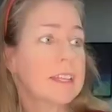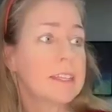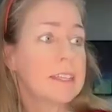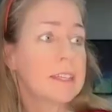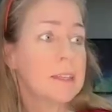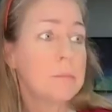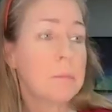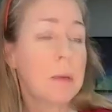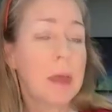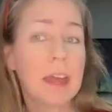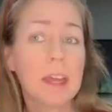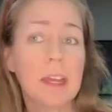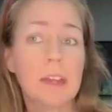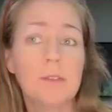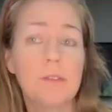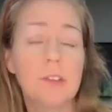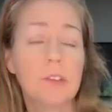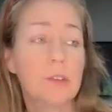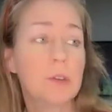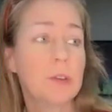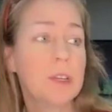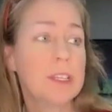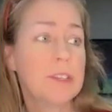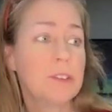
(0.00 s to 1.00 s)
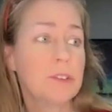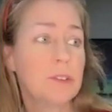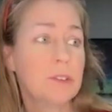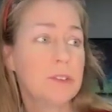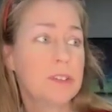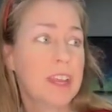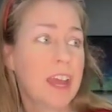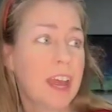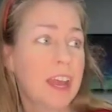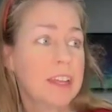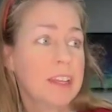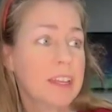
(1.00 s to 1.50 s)
That's the bag of treats her
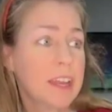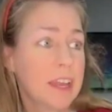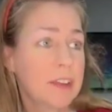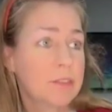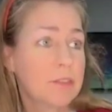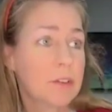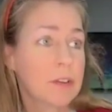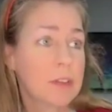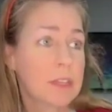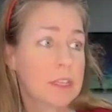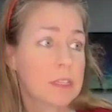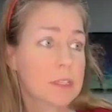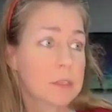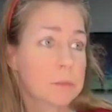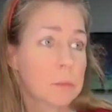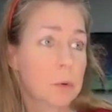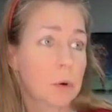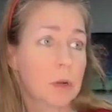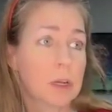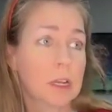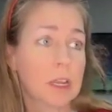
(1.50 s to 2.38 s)
dad gave her this